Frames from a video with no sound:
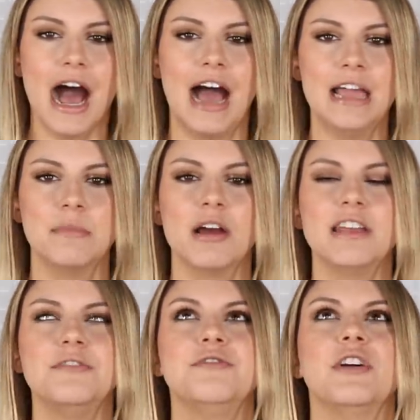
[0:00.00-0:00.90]
I am on
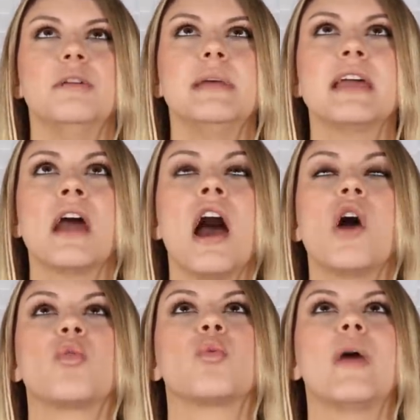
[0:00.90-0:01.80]
a filming
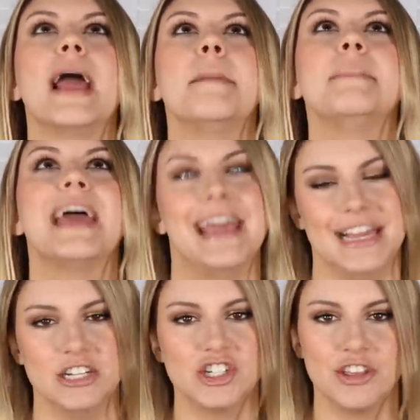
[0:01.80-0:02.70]

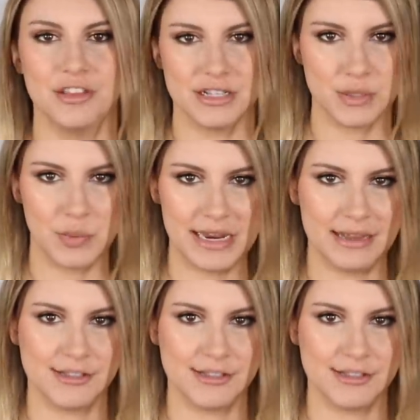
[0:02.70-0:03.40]
rampage this week.